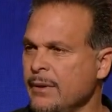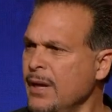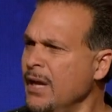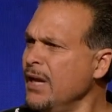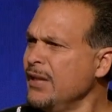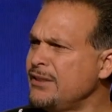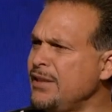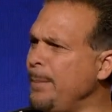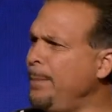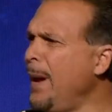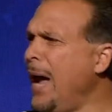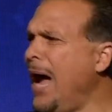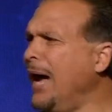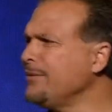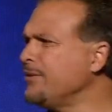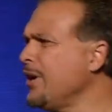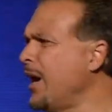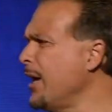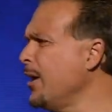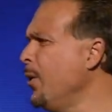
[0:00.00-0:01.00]
So,
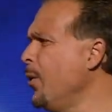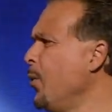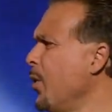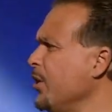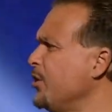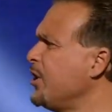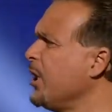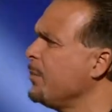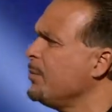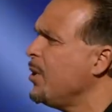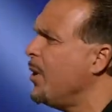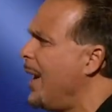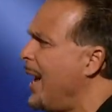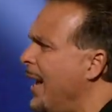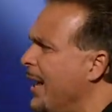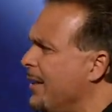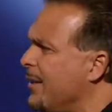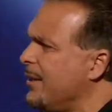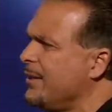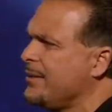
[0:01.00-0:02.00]
Pastor, I don't worship no
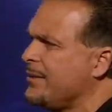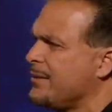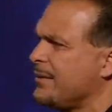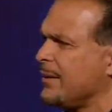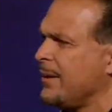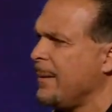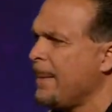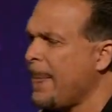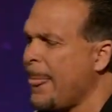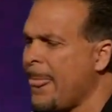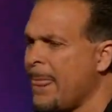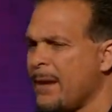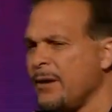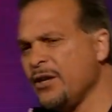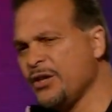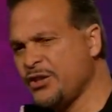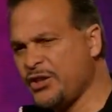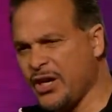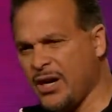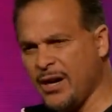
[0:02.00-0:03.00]
idols.
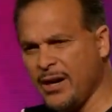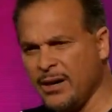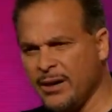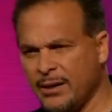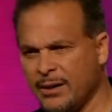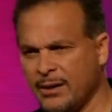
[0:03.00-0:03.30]
You sure?